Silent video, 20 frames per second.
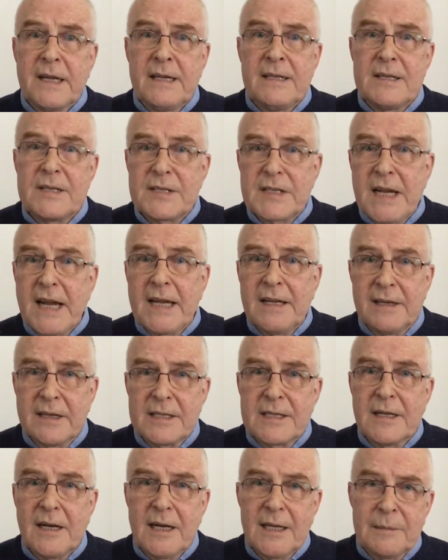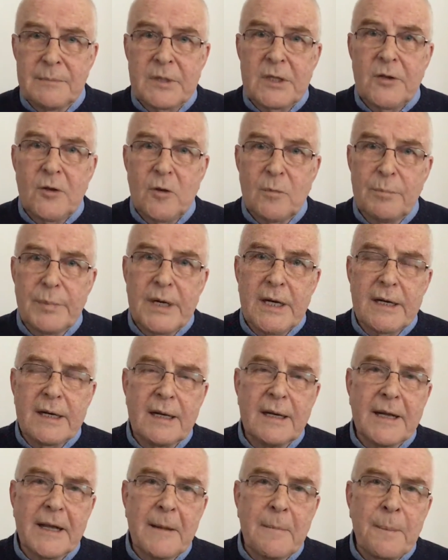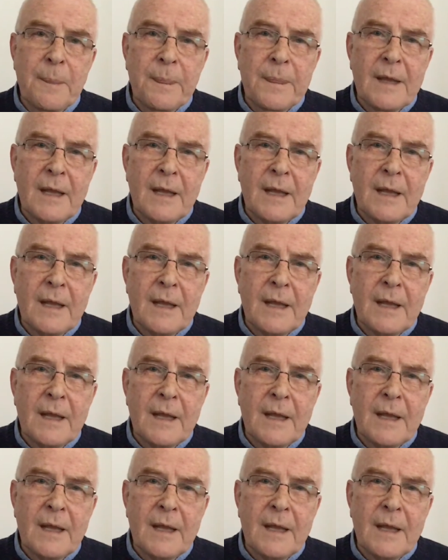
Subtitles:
insane asylum called Berkeley.